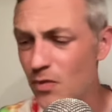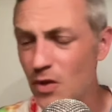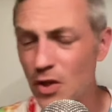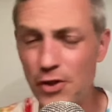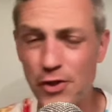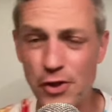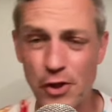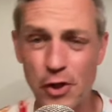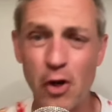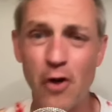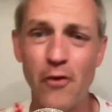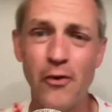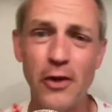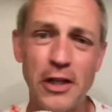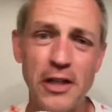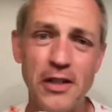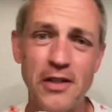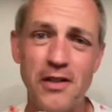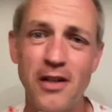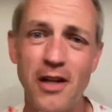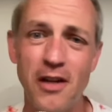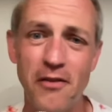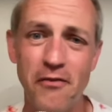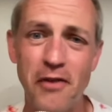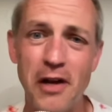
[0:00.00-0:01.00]
Jurkovec
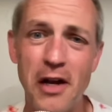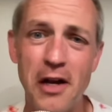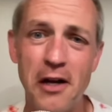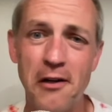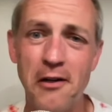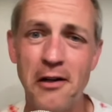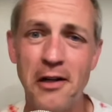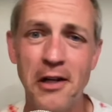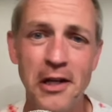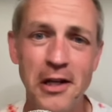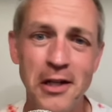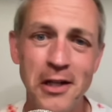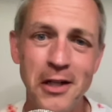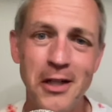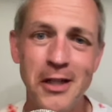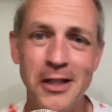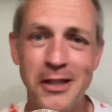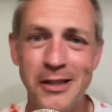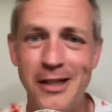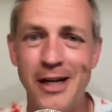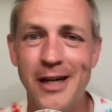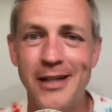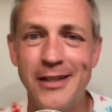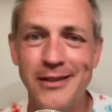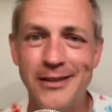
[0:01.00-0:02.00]
and, and Veilleux
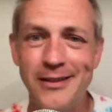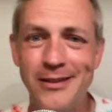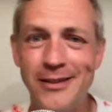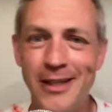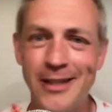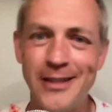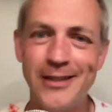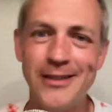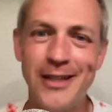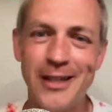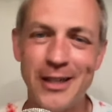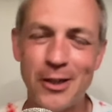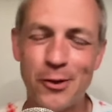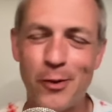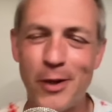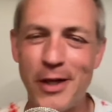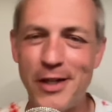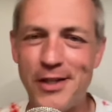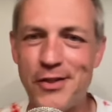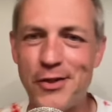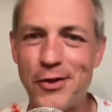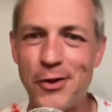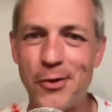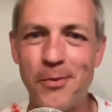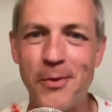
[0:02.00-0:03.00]
not not not
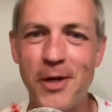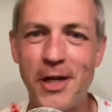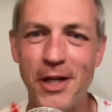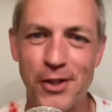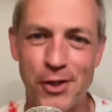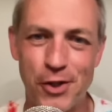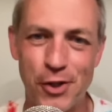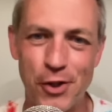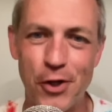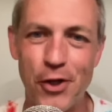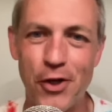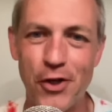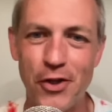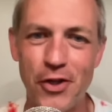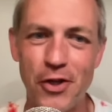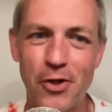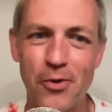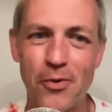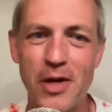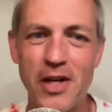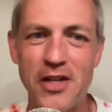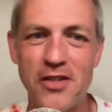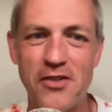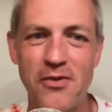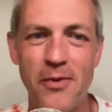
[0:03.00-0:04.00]
quite so much on their
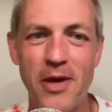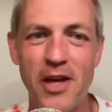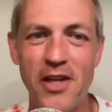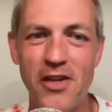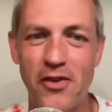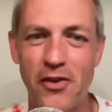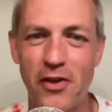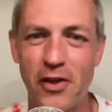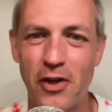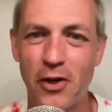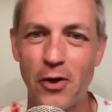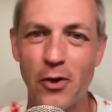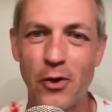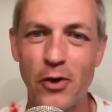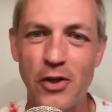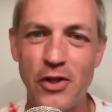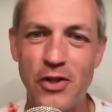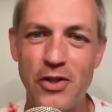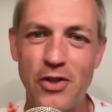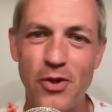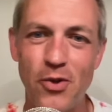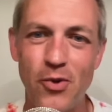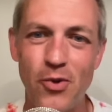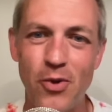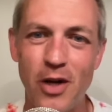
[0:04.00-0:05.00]
resume that they're going
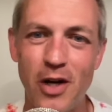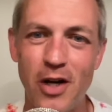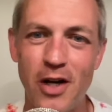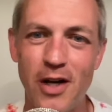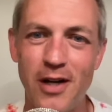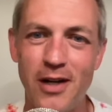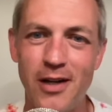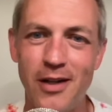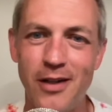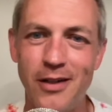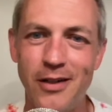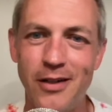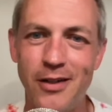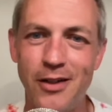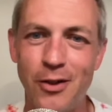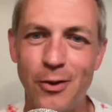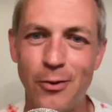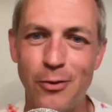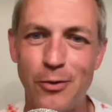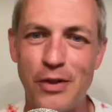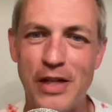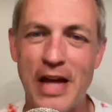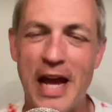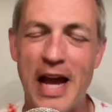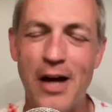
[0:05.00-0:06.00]
to uh, you know
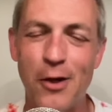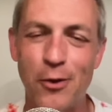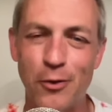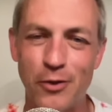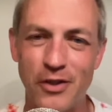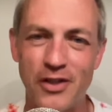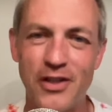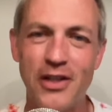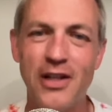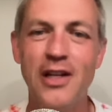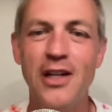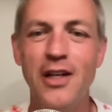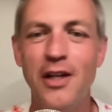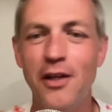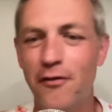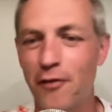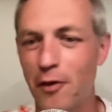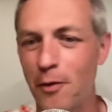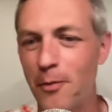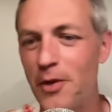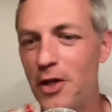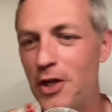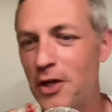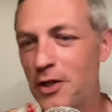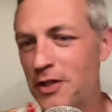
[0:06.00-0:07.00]
tout
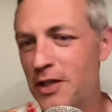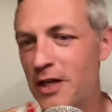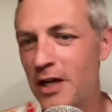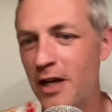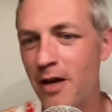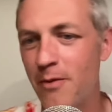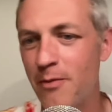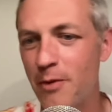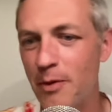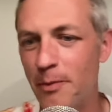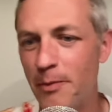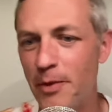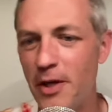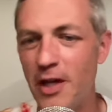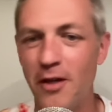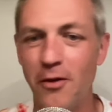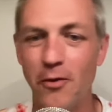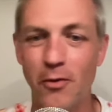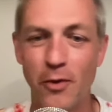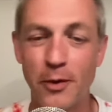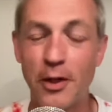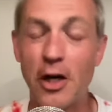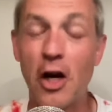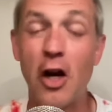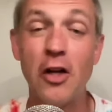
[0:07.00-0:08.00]
from their time at Pitt.
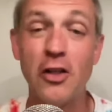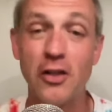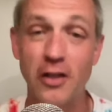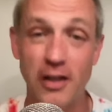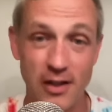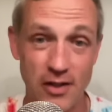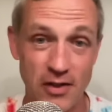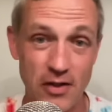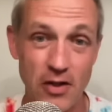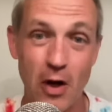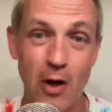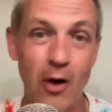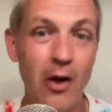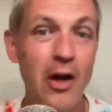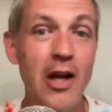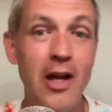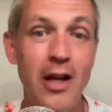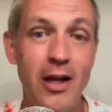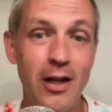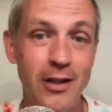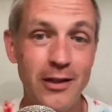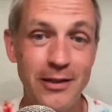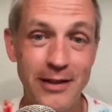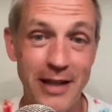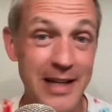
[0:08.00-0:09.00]
Regardless, though,
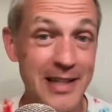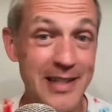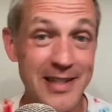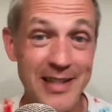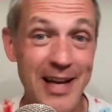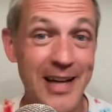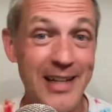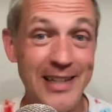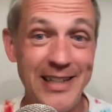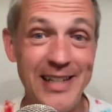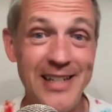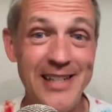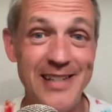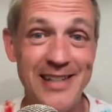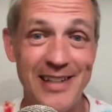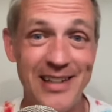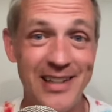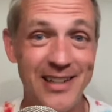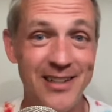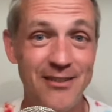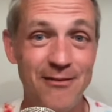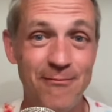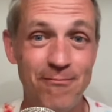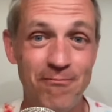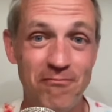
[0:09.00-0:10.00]
that's not easy.
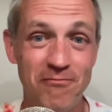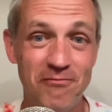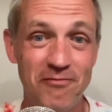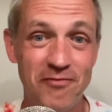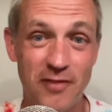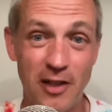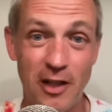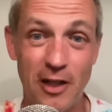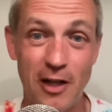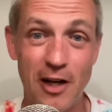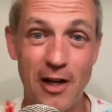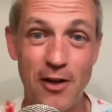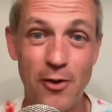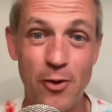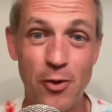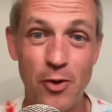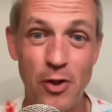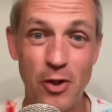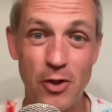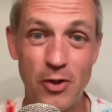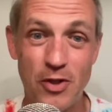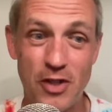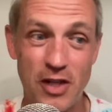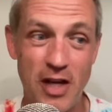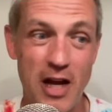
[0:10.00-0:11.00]
Figuring out who
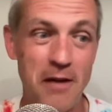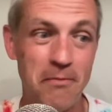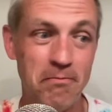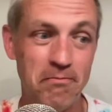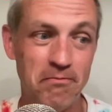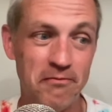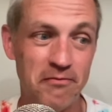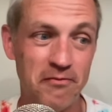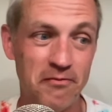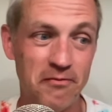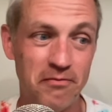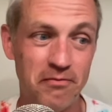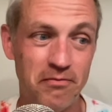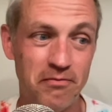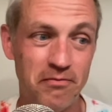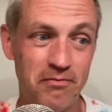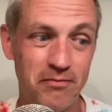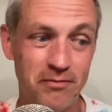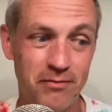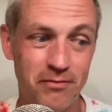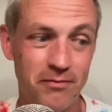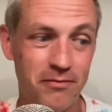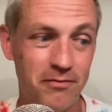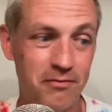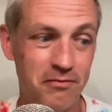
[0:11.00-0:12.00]
those top
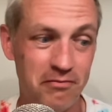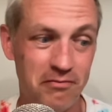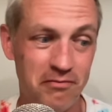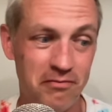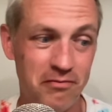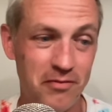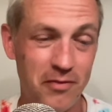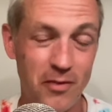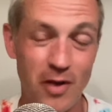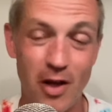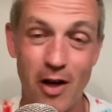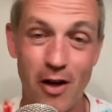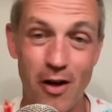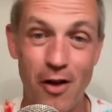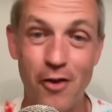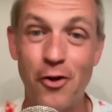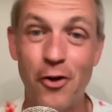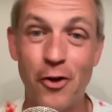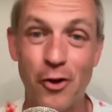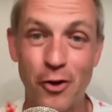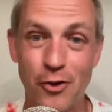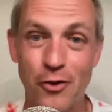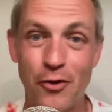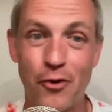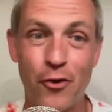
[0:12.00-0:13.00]

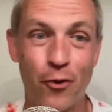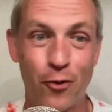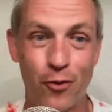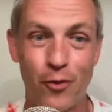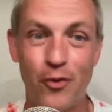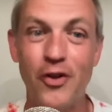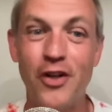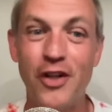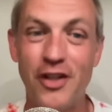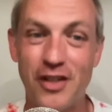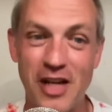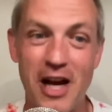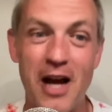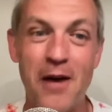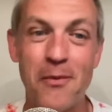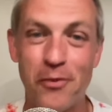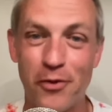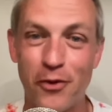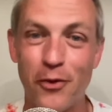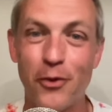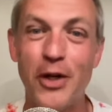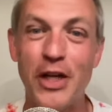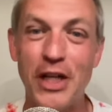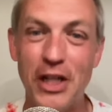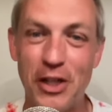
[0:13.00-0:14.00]
other three, top
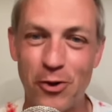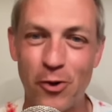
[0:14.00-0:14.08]
three